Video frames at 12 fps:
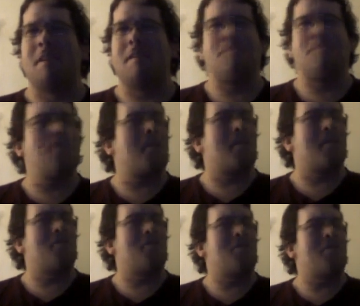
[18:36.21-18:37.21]
This movie
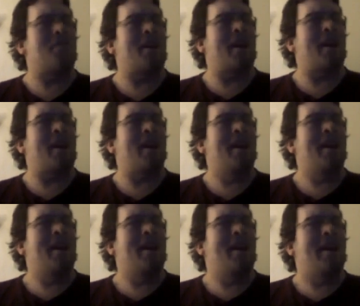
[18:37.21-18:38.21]
called Gemini,
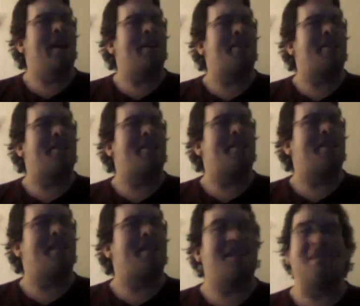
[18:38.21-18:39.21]
and
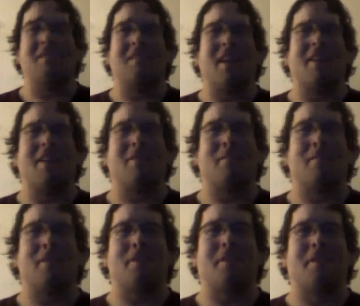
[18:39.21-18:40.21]
this looked actually
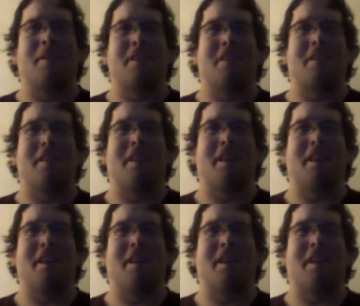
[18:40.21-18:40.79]
pretty good.